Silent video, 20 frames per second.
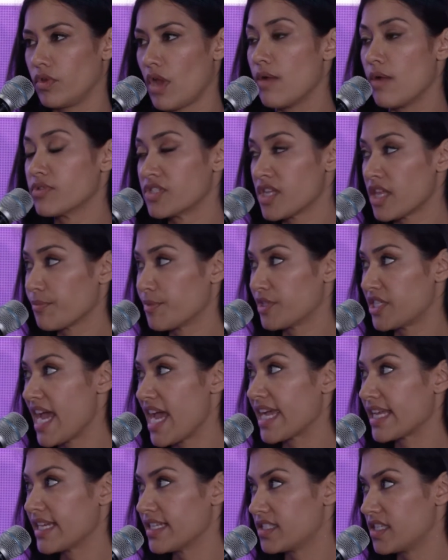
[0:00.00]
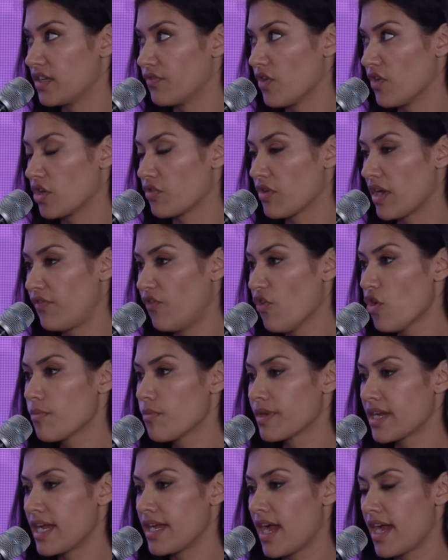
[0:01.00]
was not the protagonist in Far Cry 4,
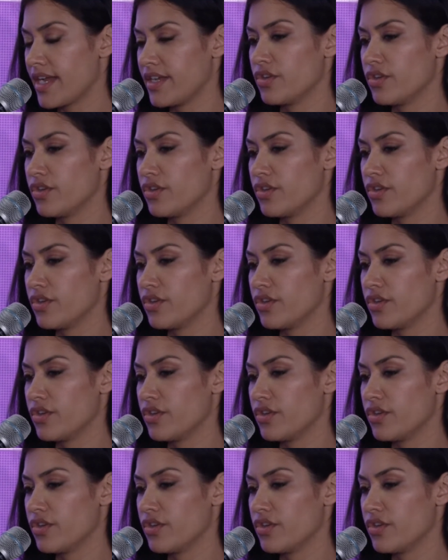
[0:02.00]
but I